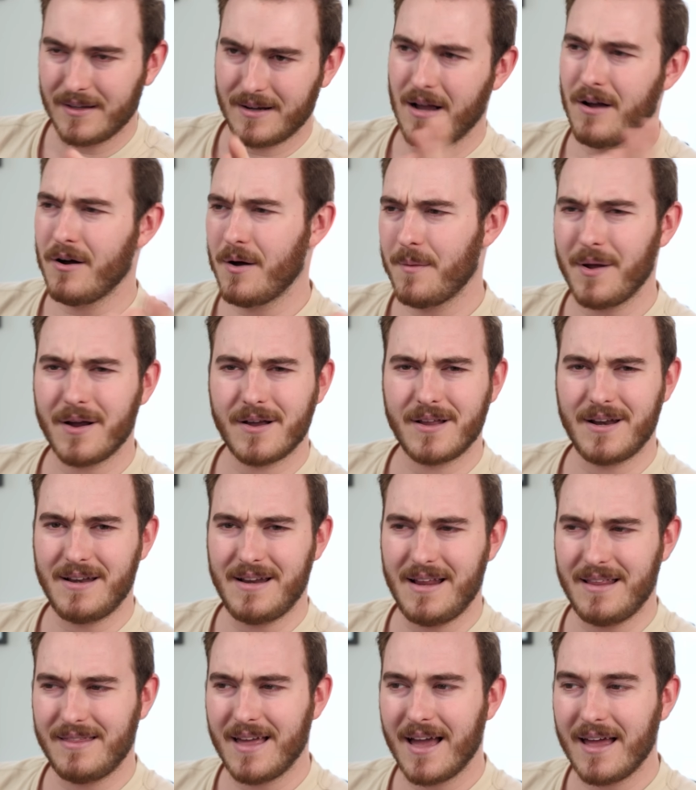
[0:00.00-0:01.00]
like, oh, I'm not gonna
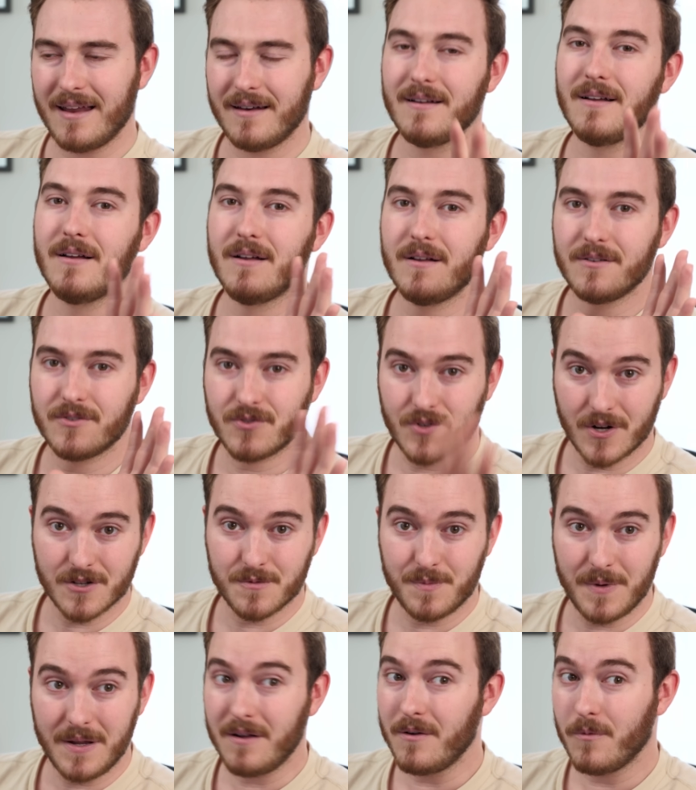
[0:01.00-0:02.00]
need that.
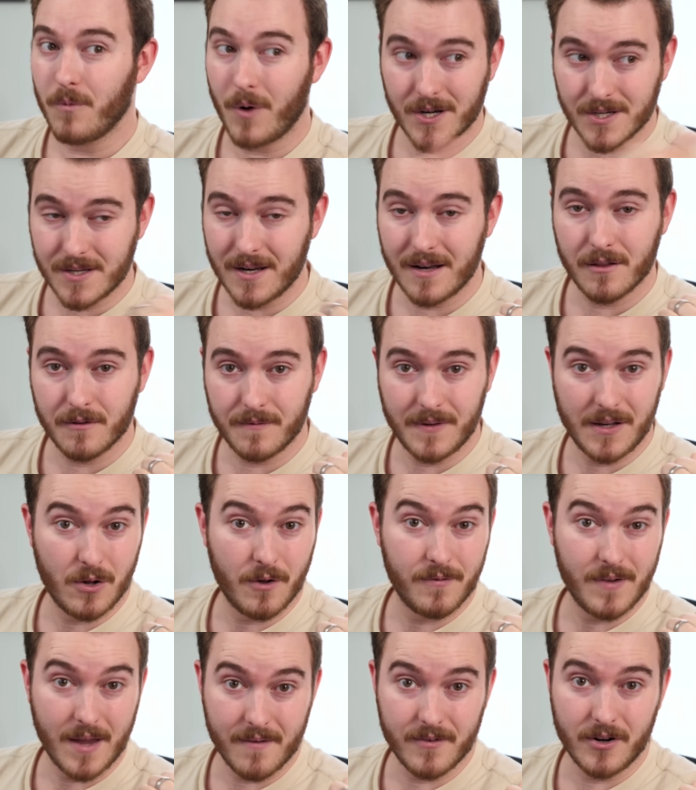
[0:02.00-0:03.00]
Trust me, watch that other
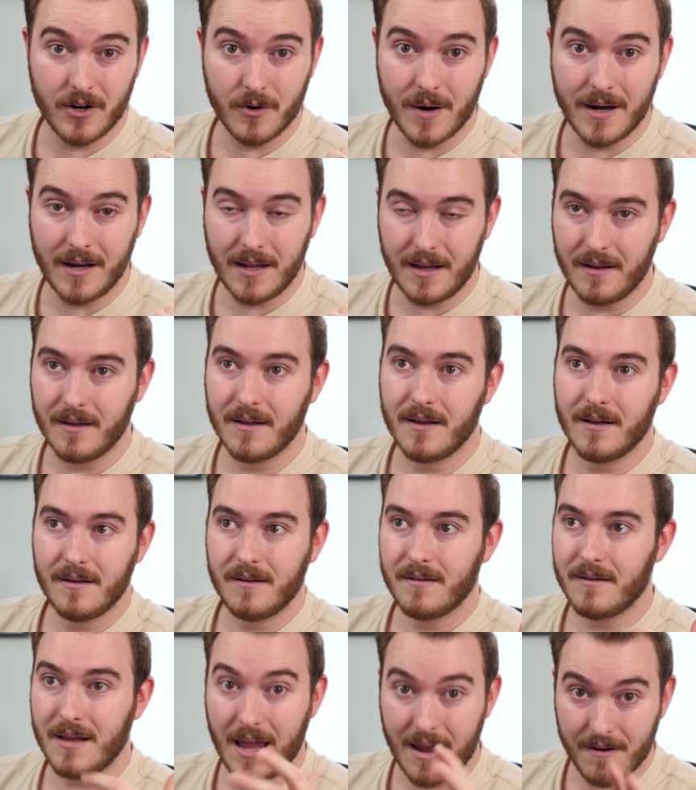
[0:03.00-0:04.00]
video if you haven't already.
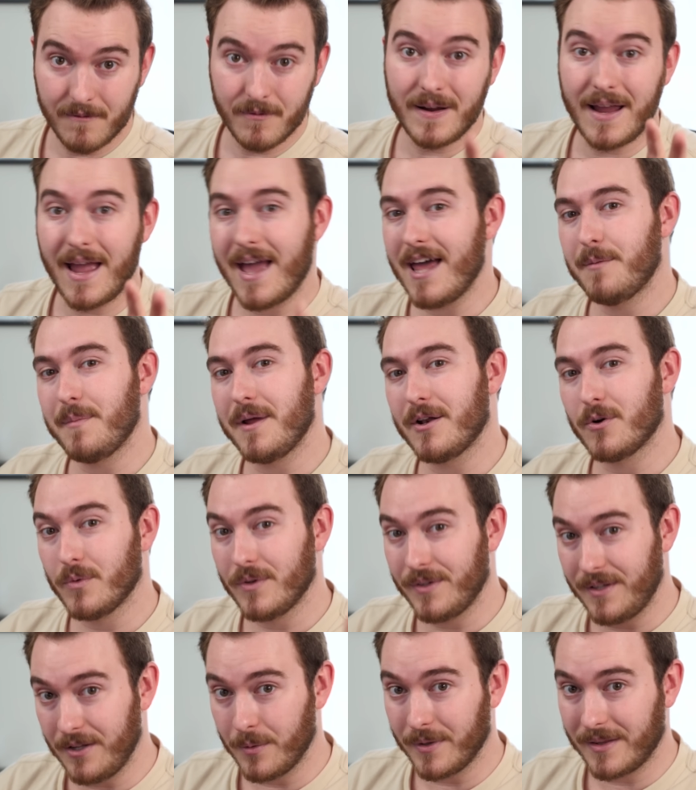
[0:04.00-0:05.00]
Every animator
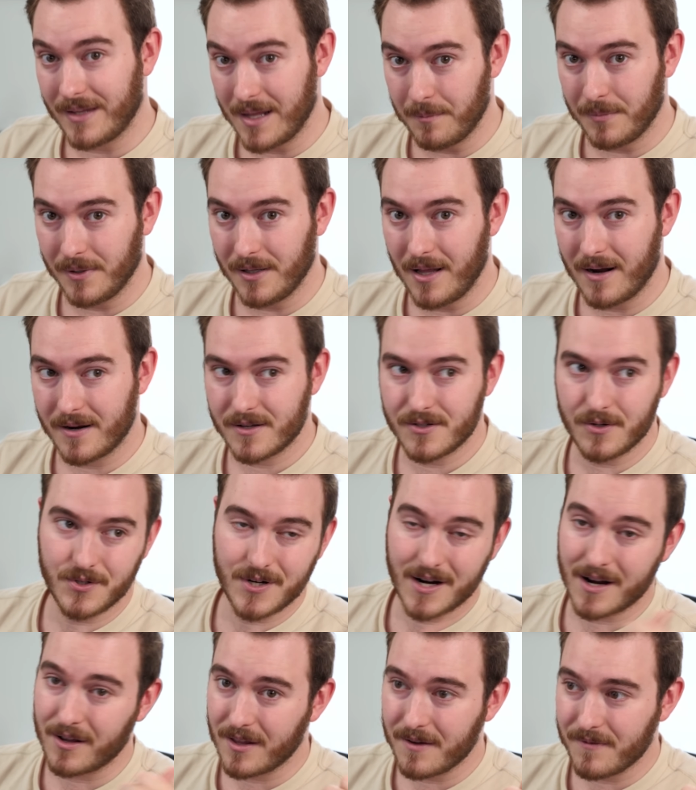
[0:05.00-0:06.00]
will deal with gimbal lock. So
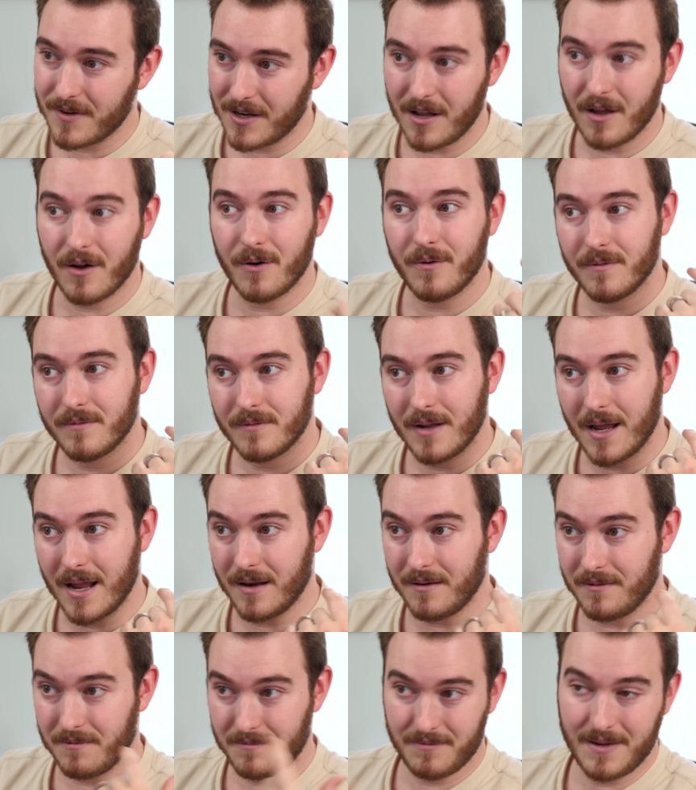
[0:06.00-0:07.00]
check out that video
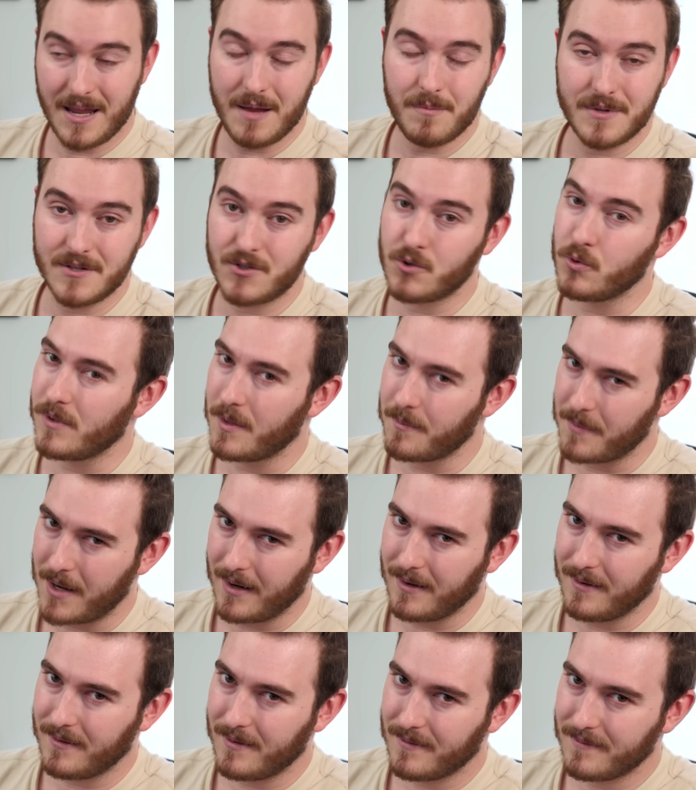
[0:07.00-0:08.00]
and keep this tool in
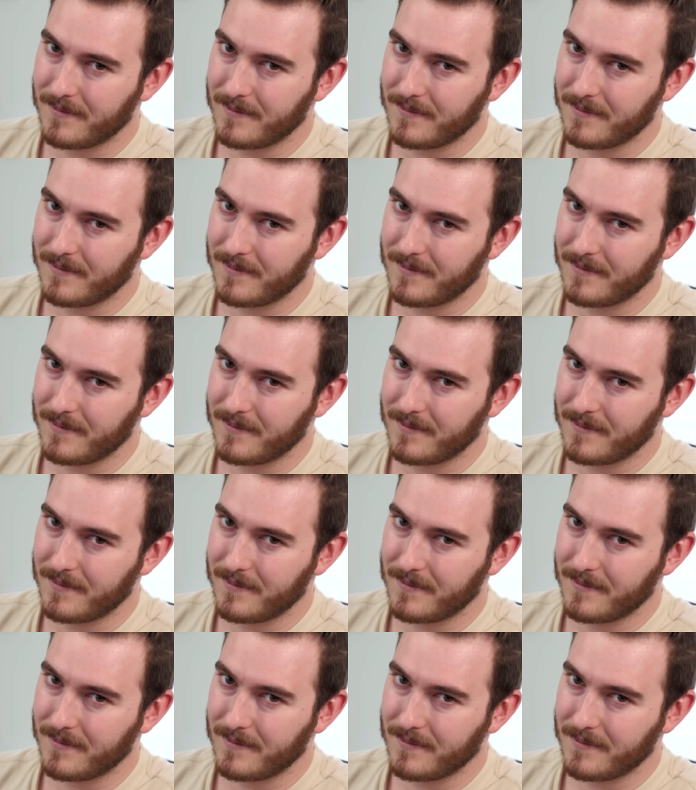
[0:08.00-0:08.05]
mind.